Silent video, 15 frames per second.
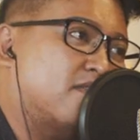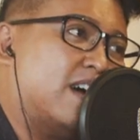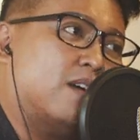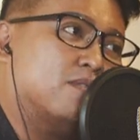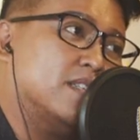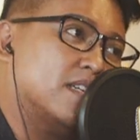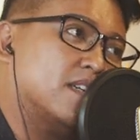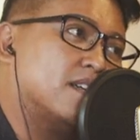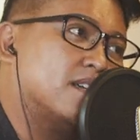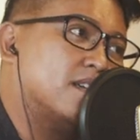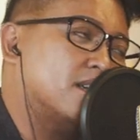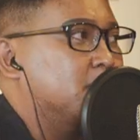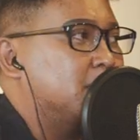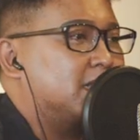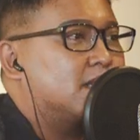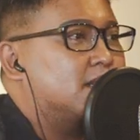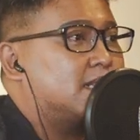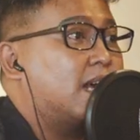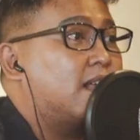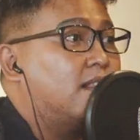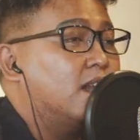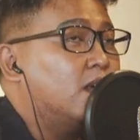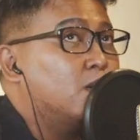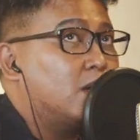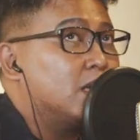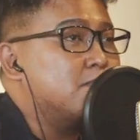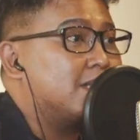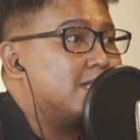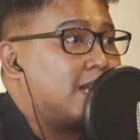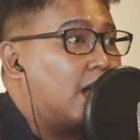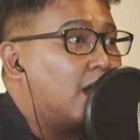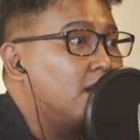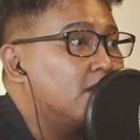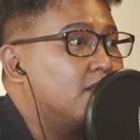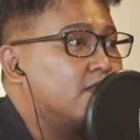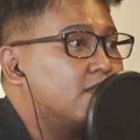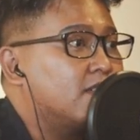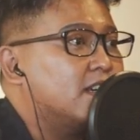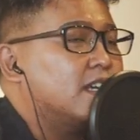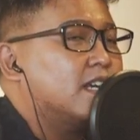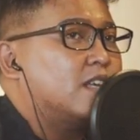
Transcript: the founder, Mister Seth Liu himself,